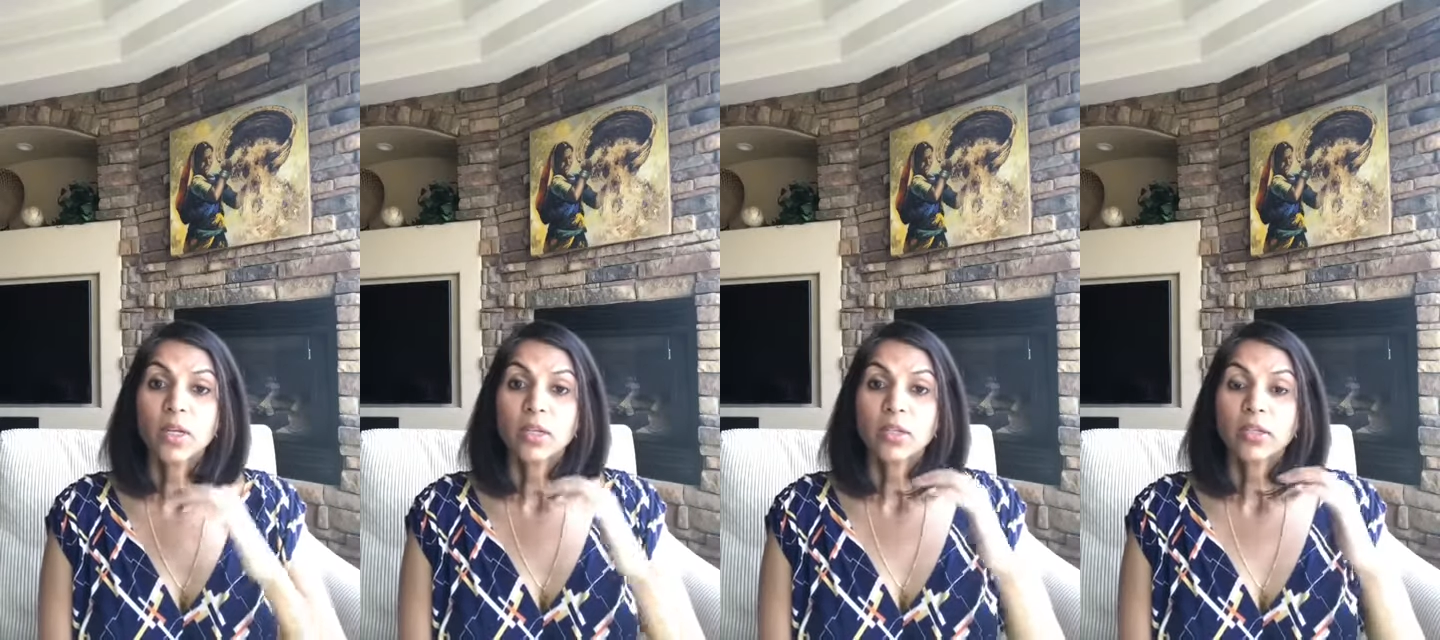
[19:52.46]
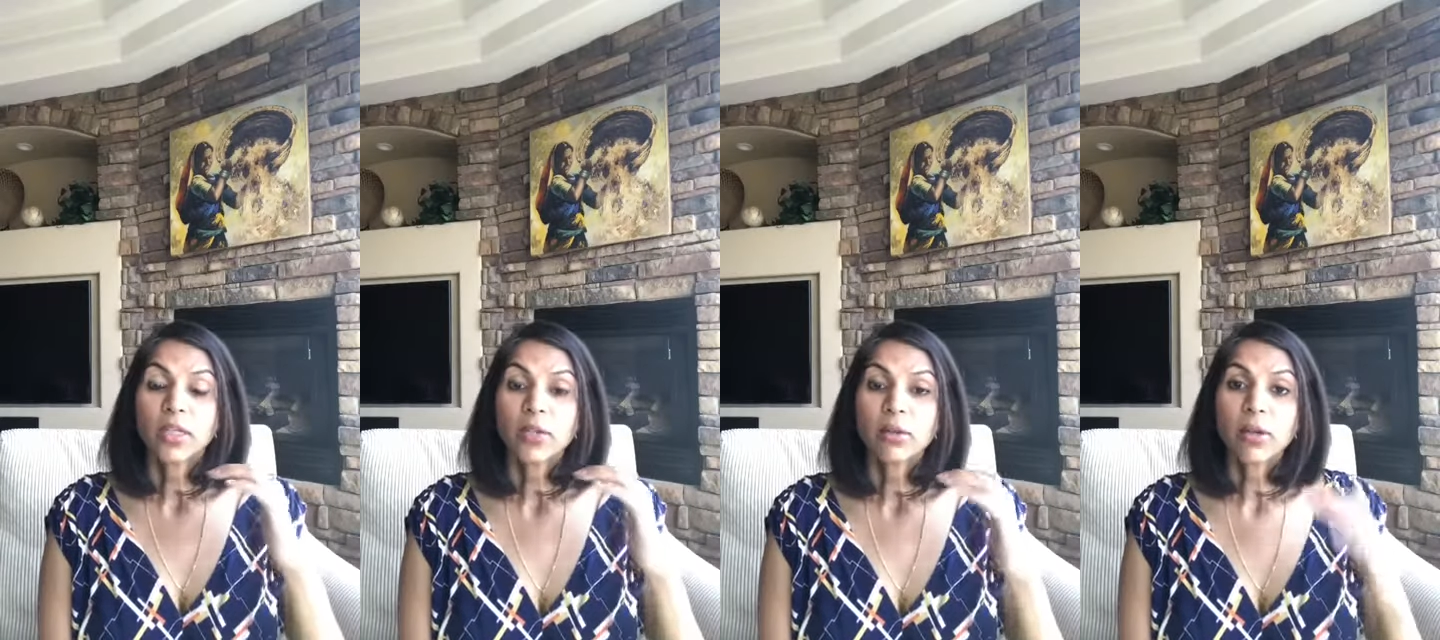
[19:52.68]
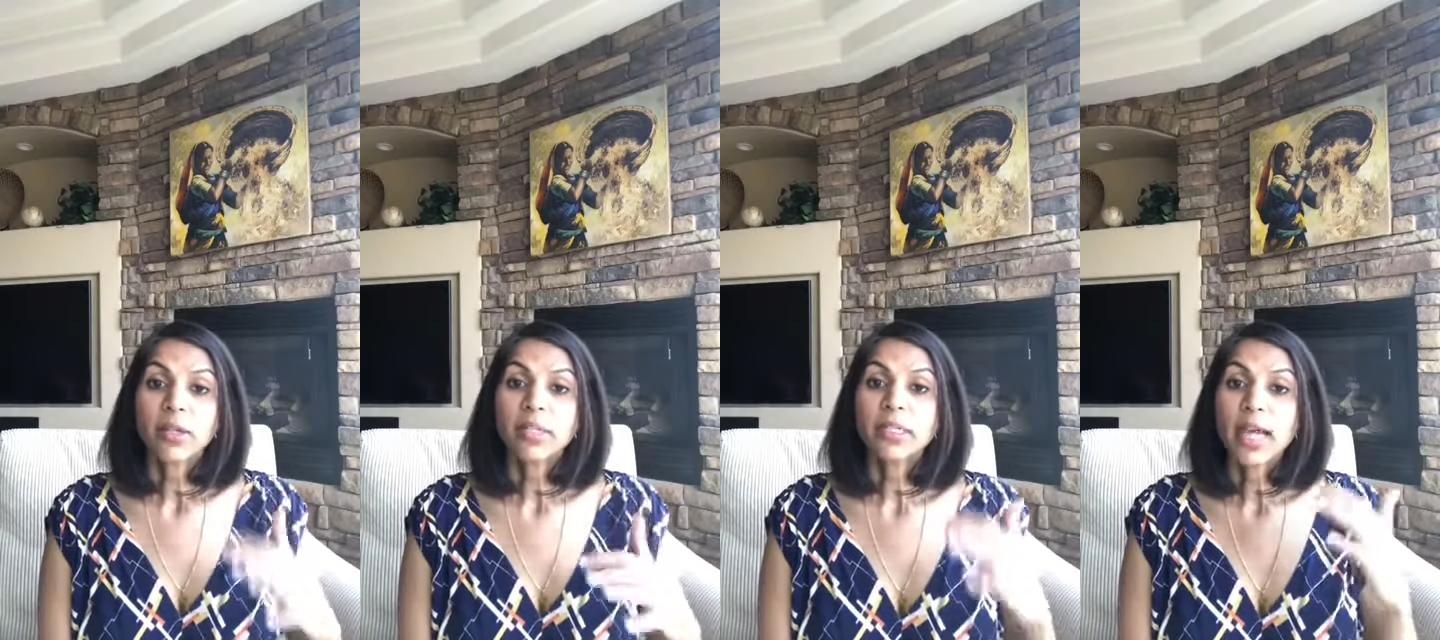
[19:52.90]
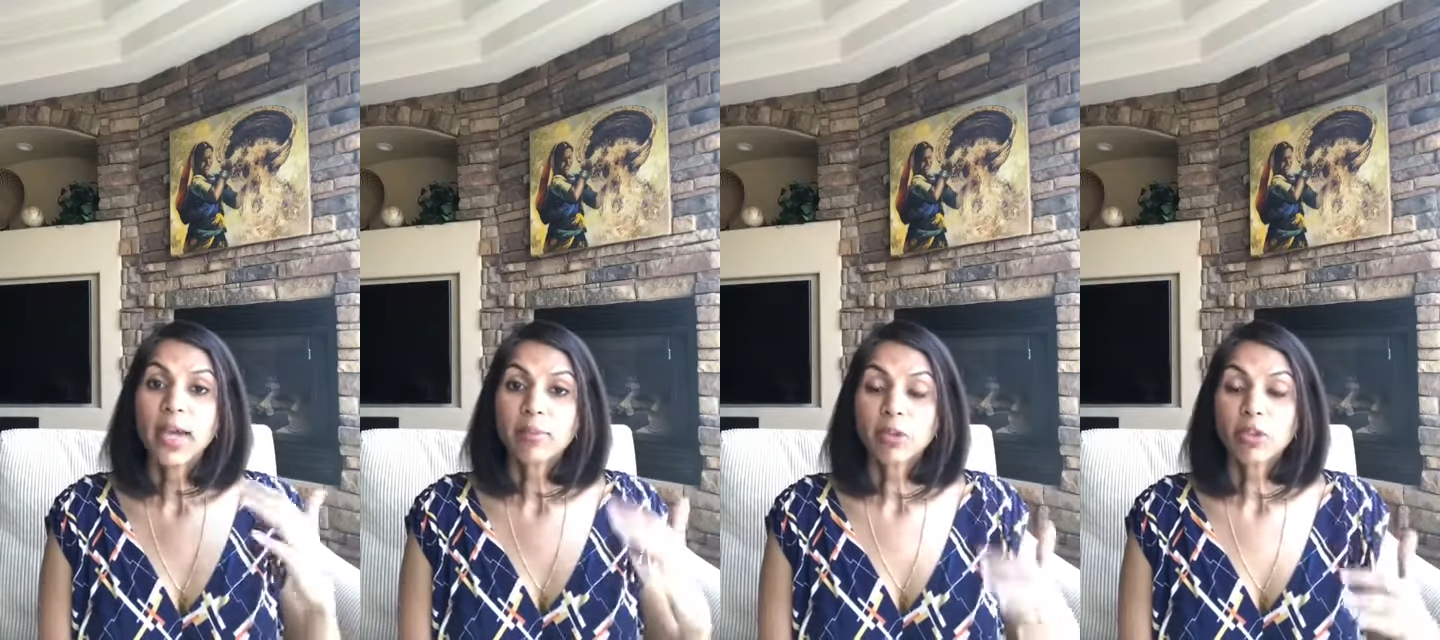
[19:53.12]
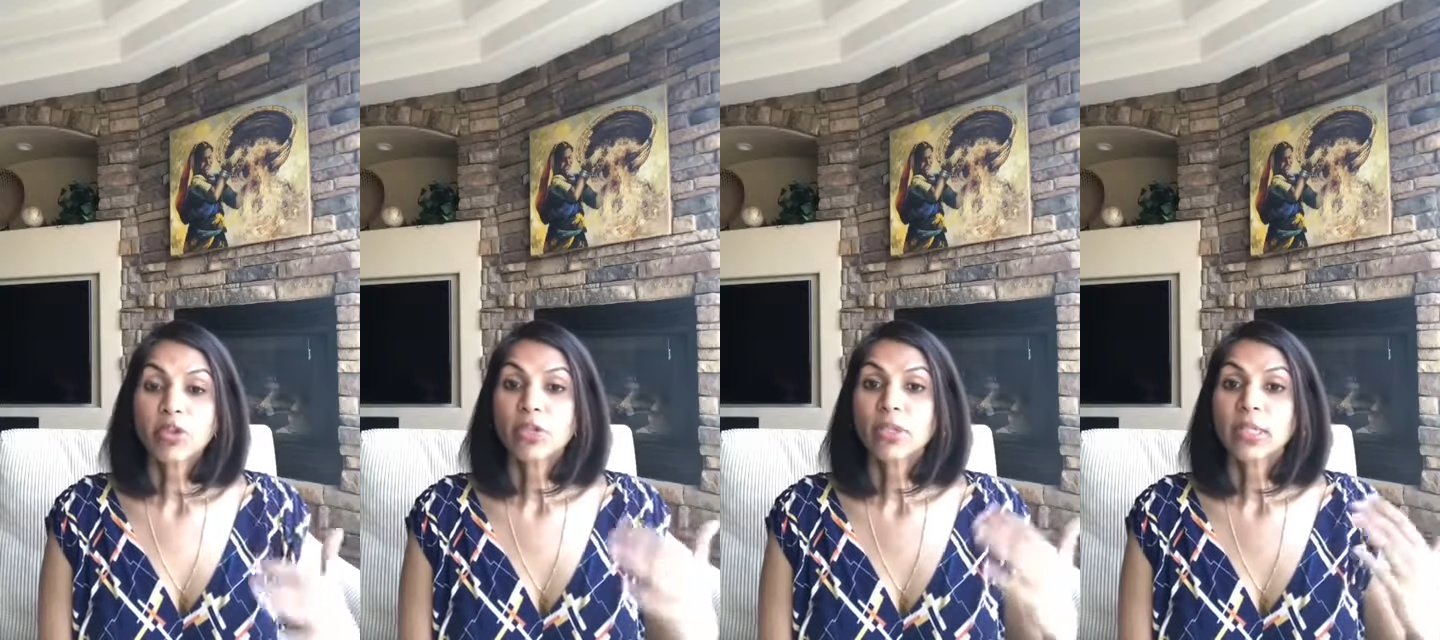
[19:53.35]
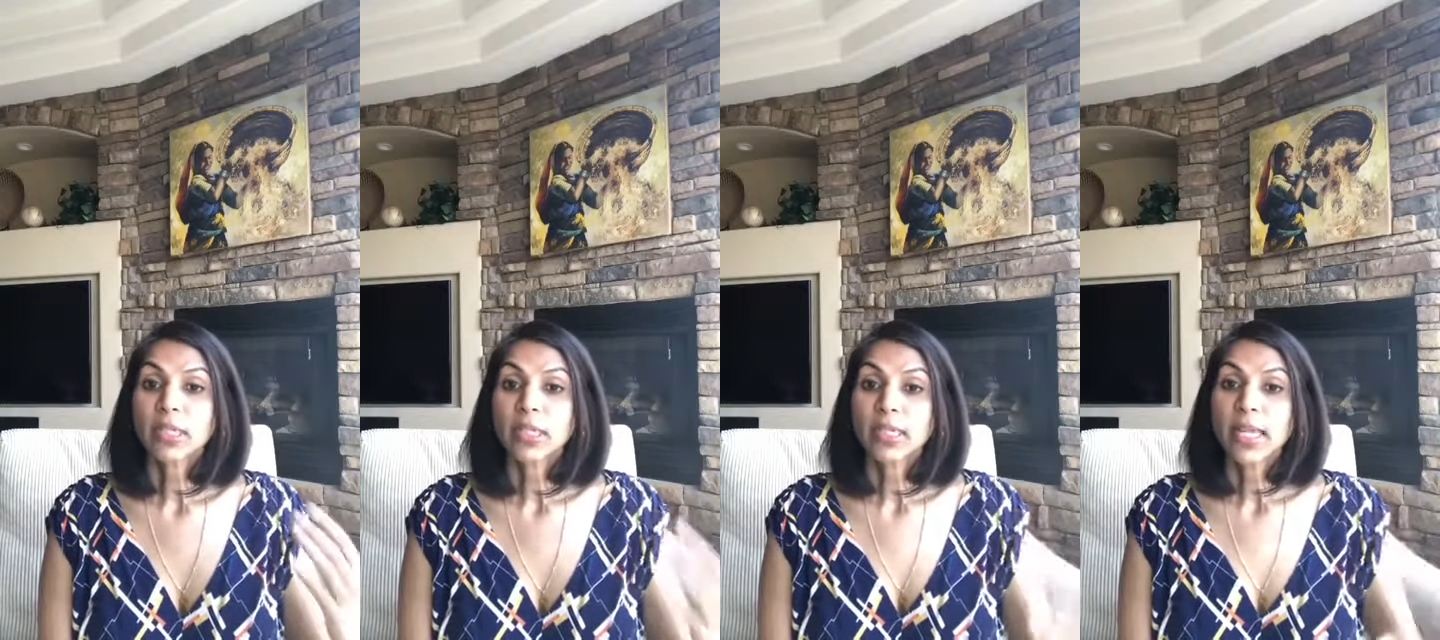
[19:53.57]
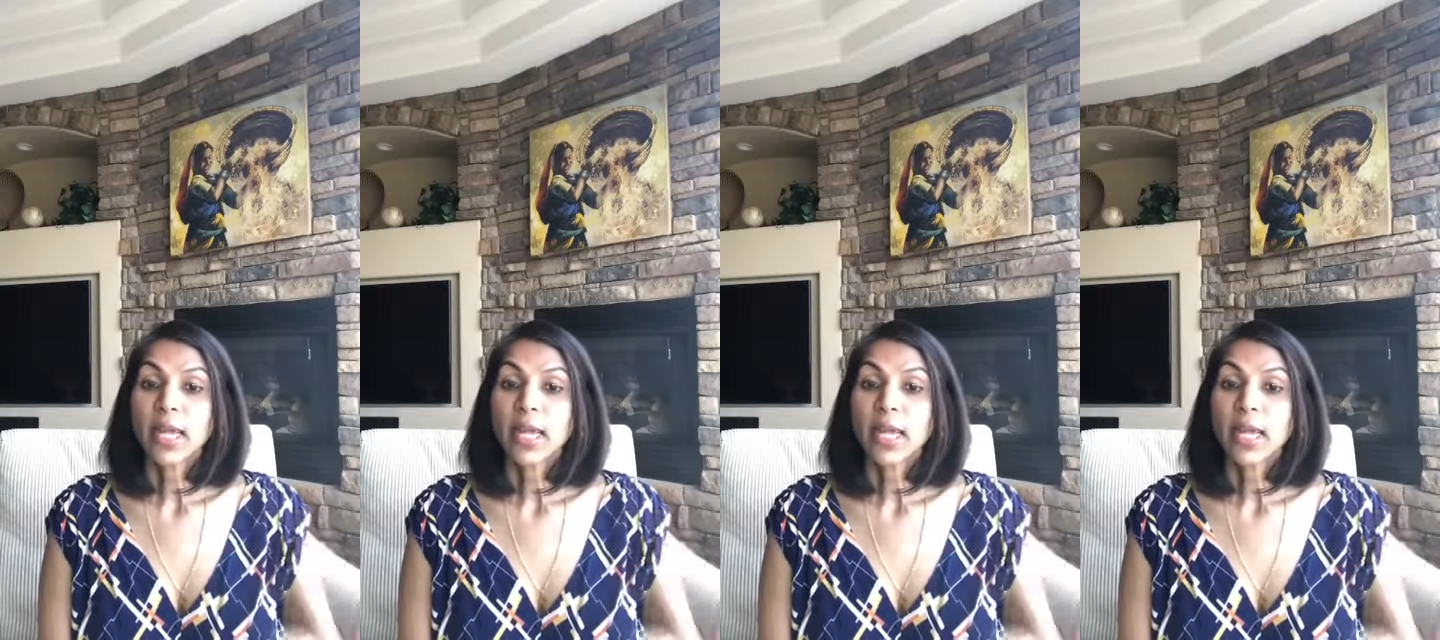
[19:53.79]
There are adaptogens that can